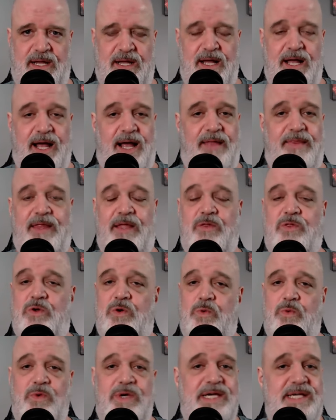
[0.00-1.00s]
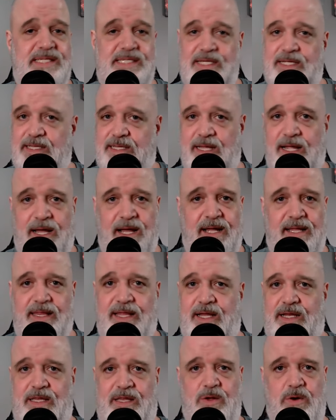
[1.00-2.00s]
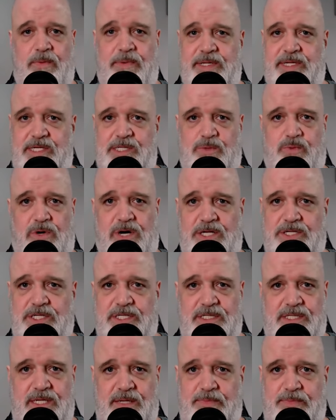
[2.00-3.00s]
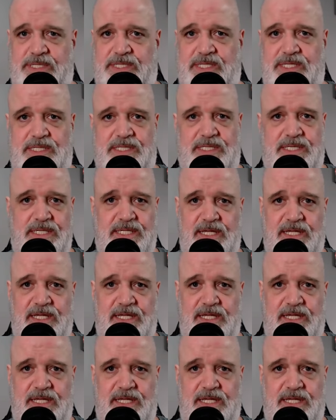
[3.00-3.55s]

And that the reason that nobody is watching CBC,